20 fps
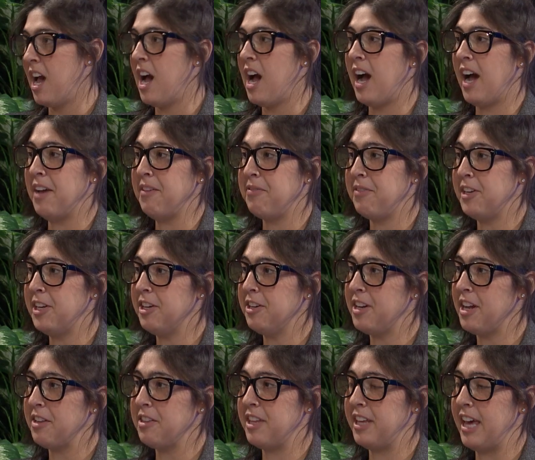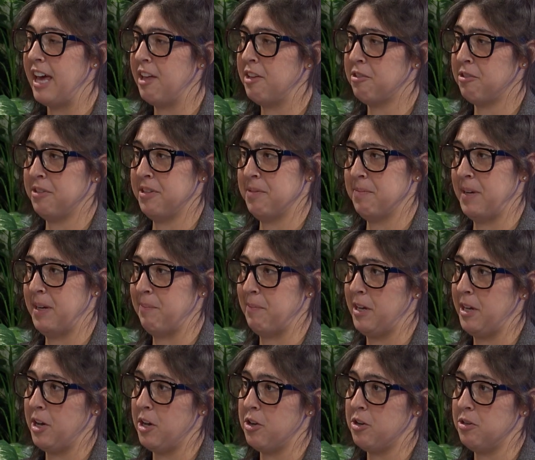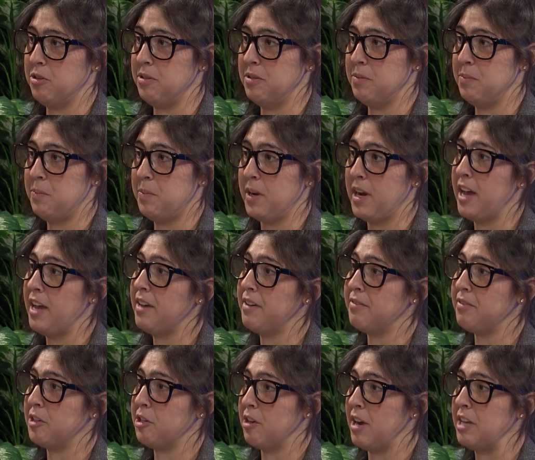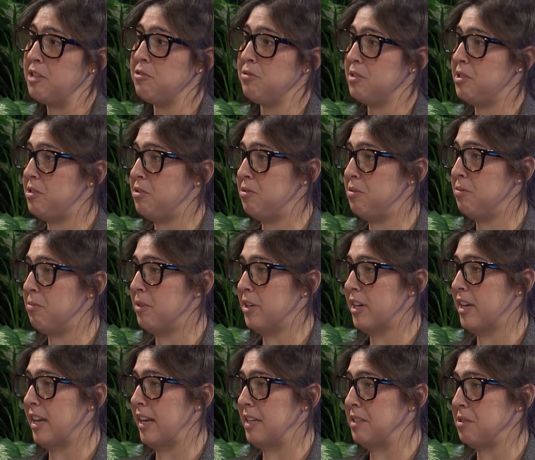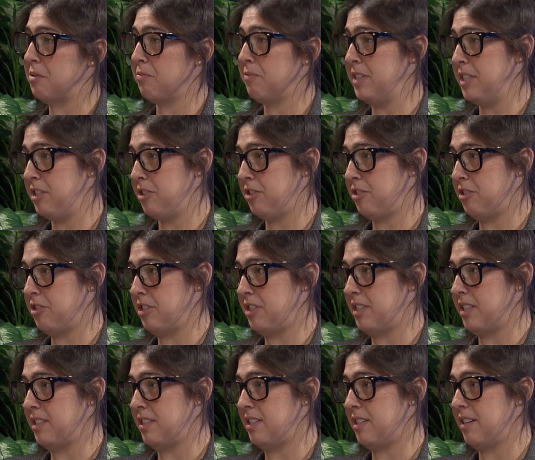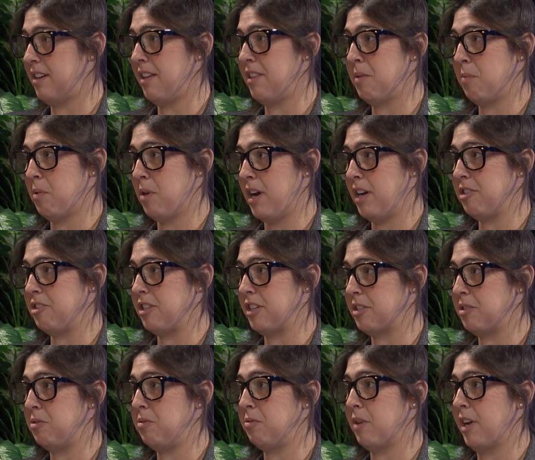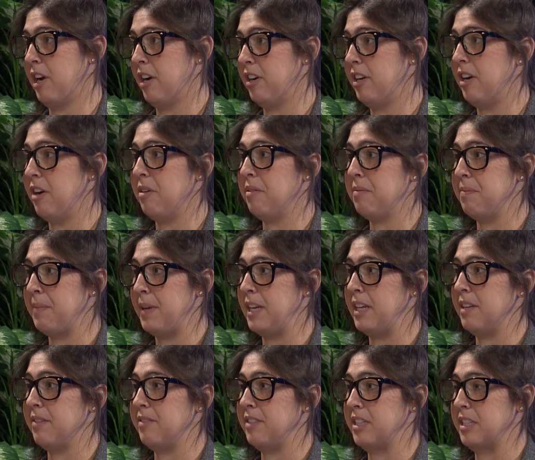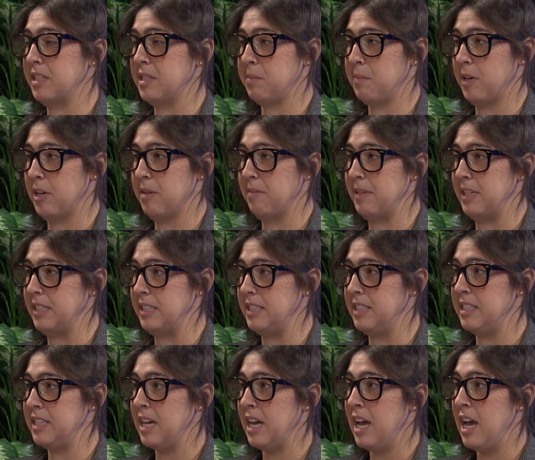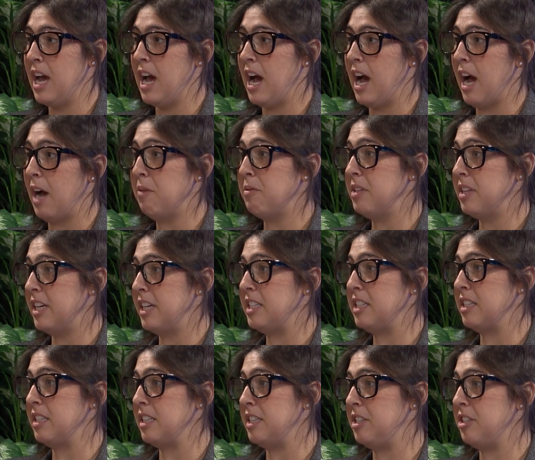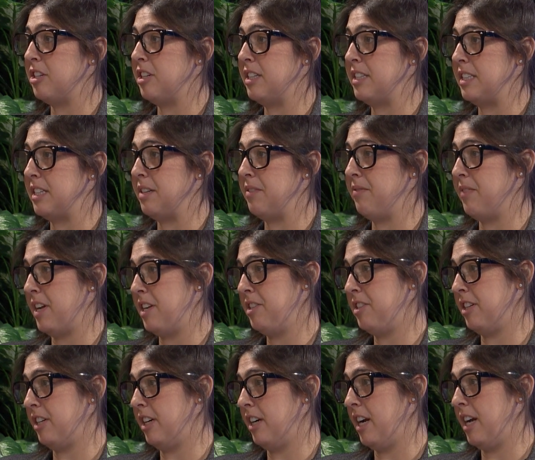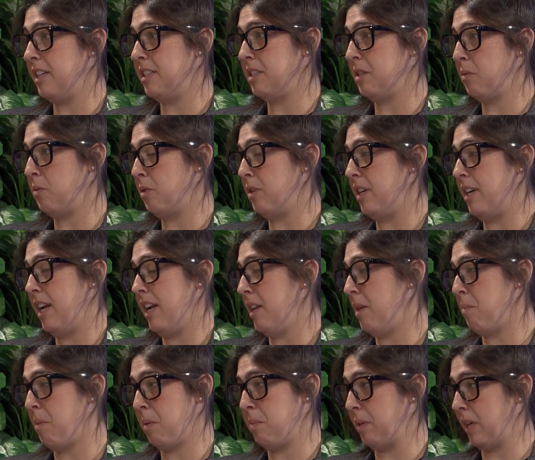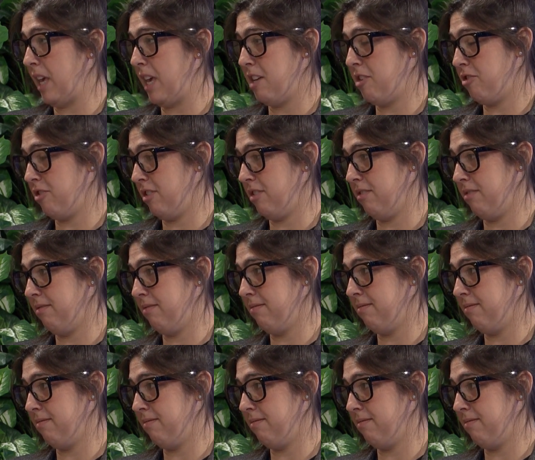I figured out the algorithm on my own, but I have a graduate student working as a research assistant on the project who carry out many of the experiments. I would like to list her as an inventor, as I would in any publication.